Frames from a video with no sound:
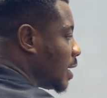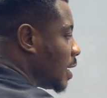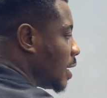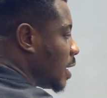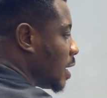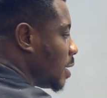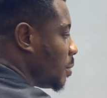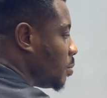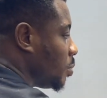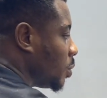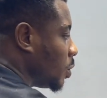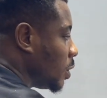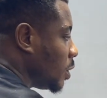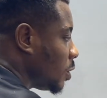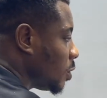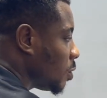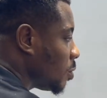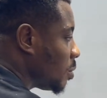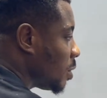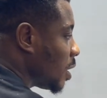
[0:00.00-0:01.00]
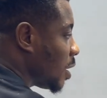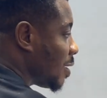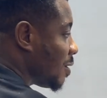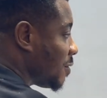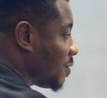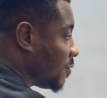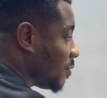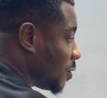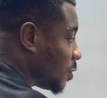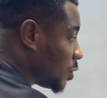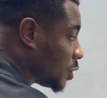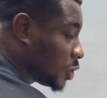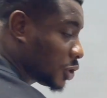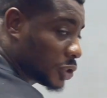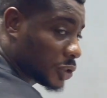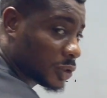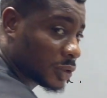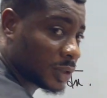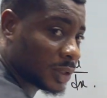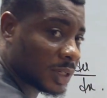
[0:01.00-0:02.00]
a polynomial
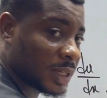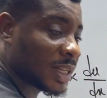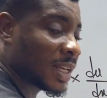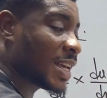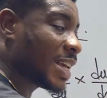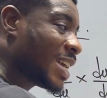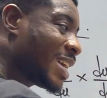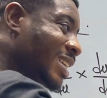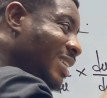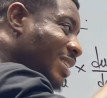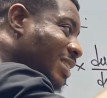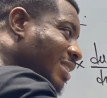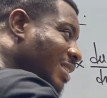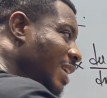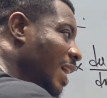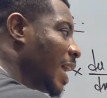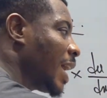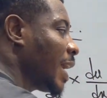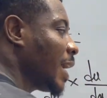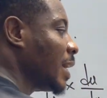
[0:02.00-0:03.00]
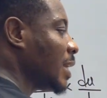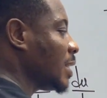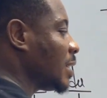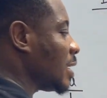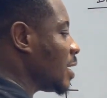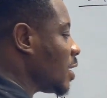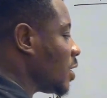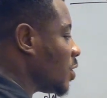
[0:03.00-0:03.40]
function inside a